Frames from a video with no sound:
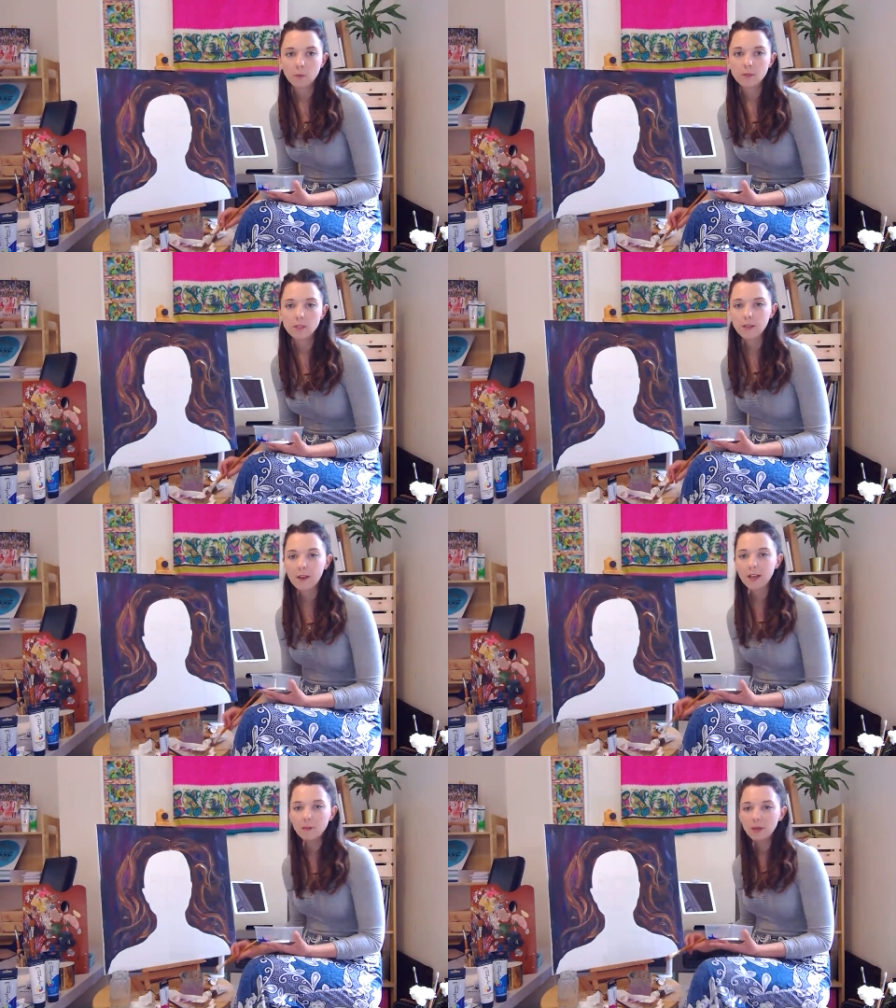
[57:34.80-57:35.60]
We still
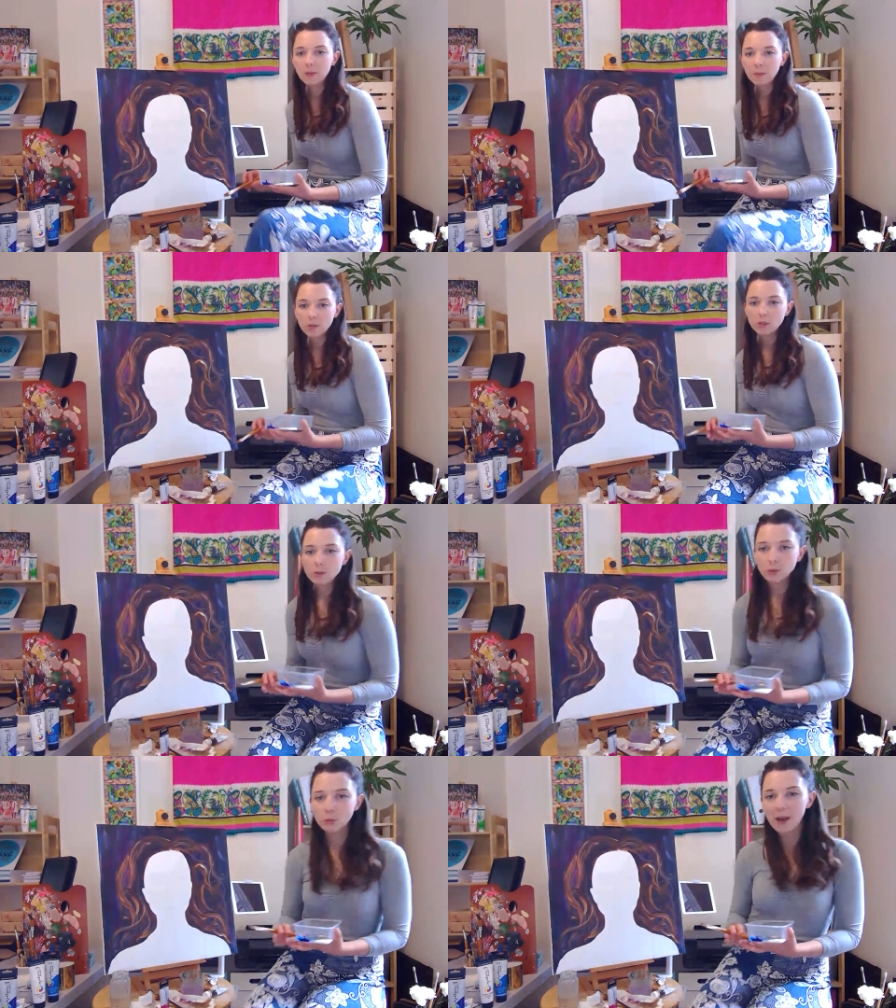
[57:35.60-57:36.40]
have 8 people on
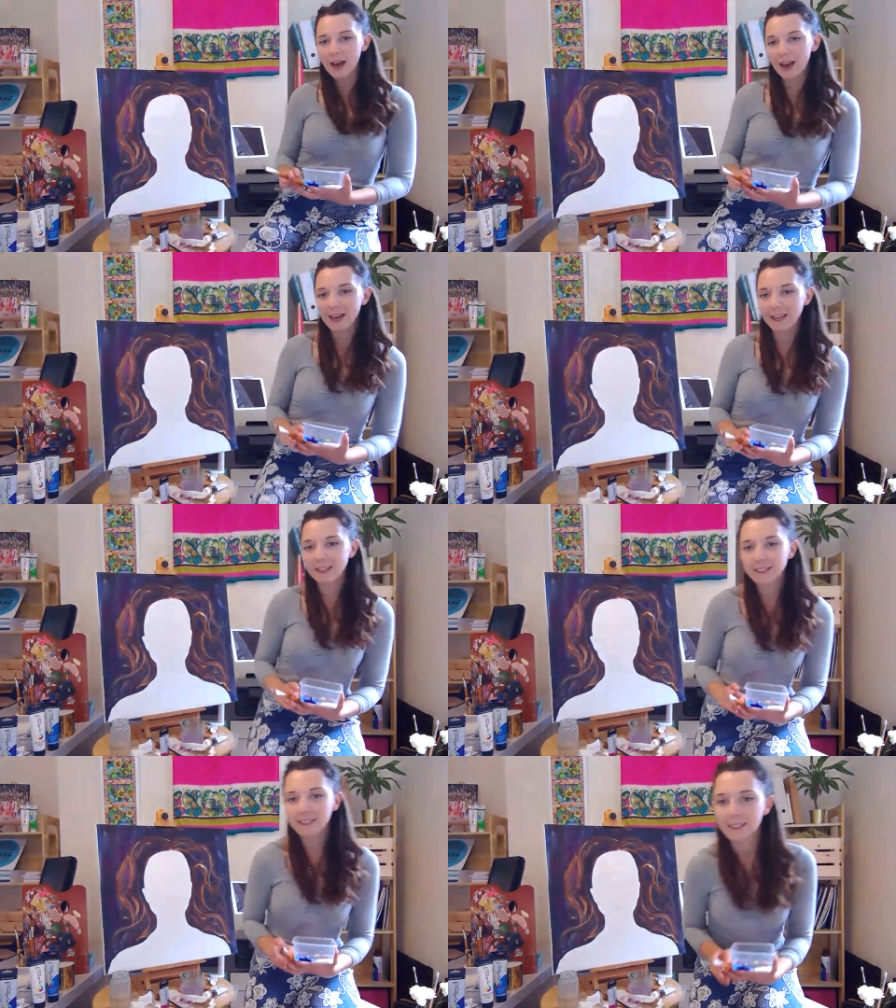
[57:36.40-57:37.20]
YouTube.
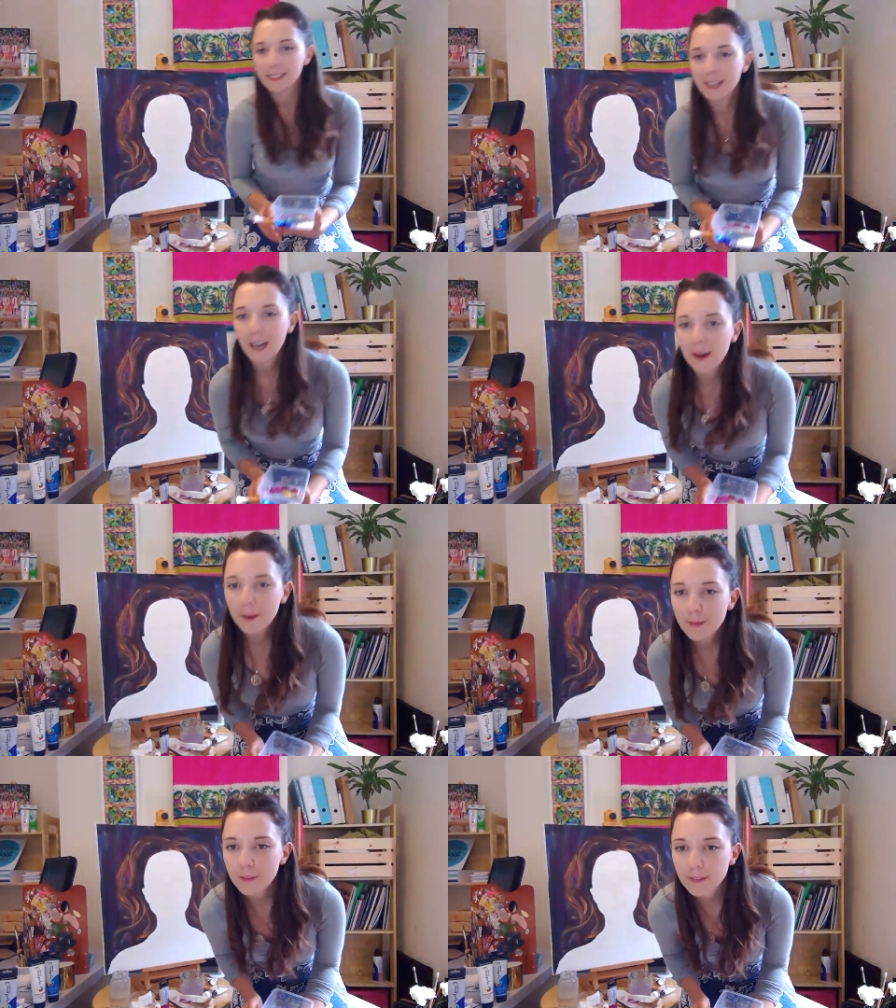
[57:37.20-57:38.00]
Hi.
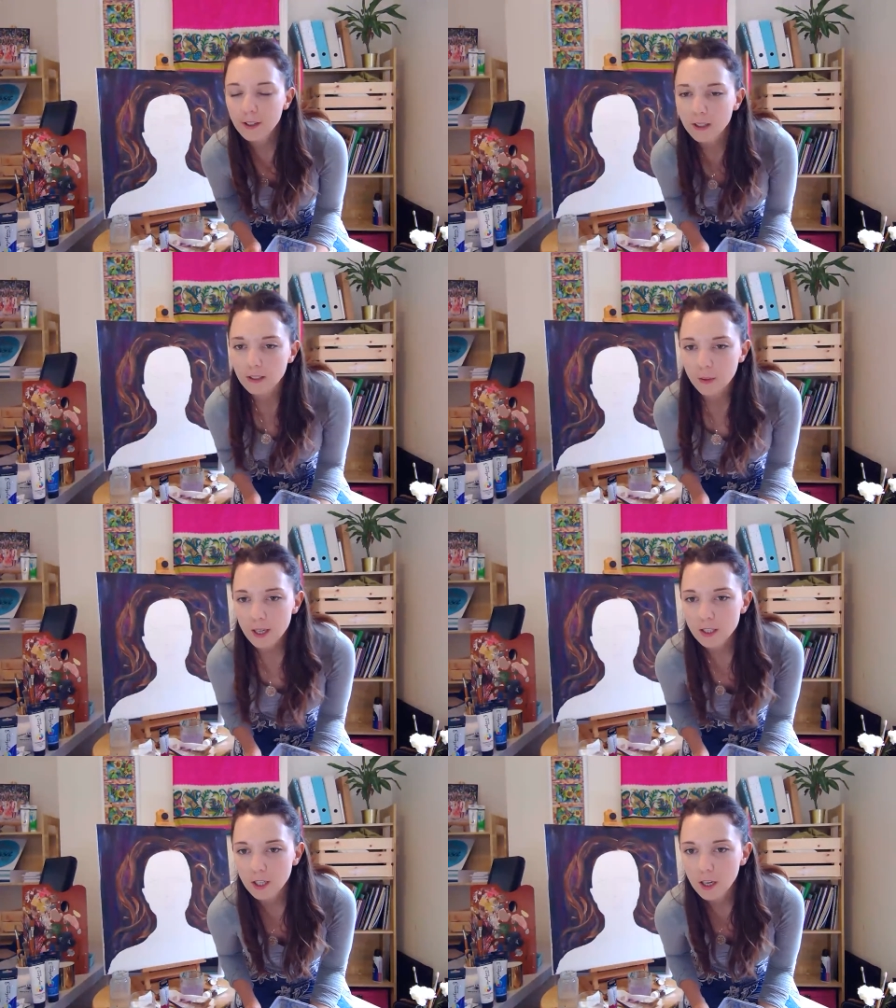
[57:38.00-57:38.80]
Oh, I've got another
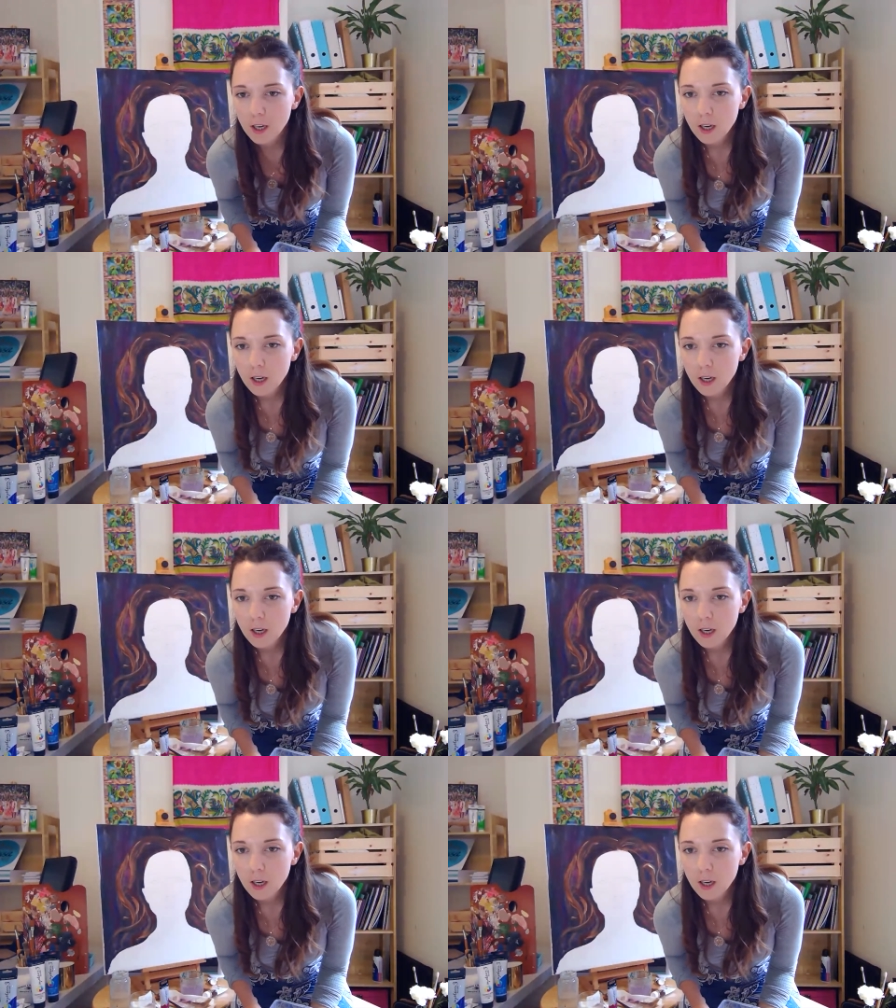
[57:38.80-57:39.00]
question.